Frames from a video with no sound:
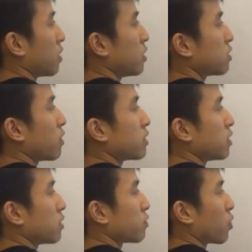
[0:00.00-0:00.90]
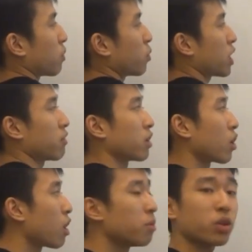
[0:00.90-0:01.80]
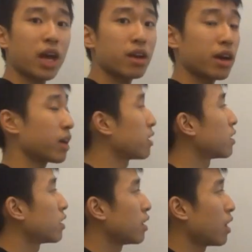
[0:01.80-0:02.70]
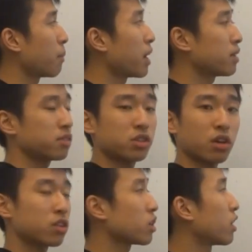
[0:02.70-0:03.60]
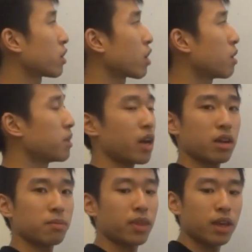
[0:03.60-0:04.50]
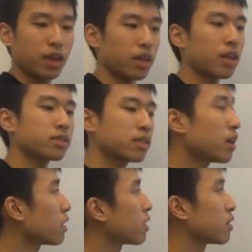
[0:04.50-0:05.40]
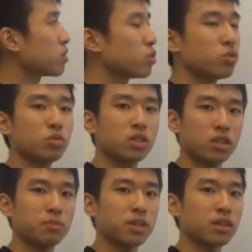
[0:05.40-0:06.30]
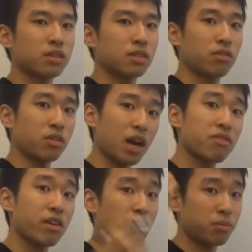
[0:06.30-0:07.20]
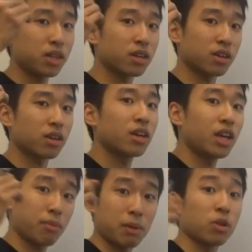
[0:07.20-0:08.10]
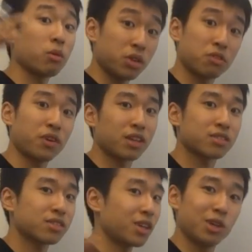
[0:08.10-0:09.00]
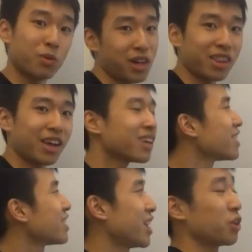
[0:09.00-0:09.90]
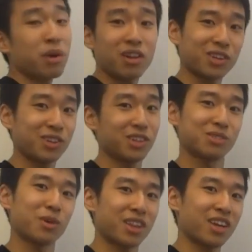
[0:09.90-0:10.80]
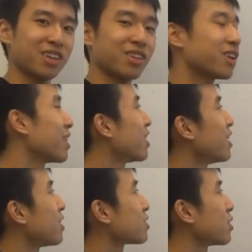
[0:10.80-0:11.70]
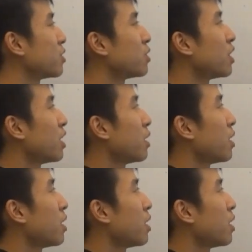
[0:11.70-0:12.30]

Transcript: this resonance form where you have a carbocation, a positive charge on a carbon atom. And that's not too good because if you have that in your beaker, it might blow up in your face, and you don't want that. And your molecule doesn't want that either. So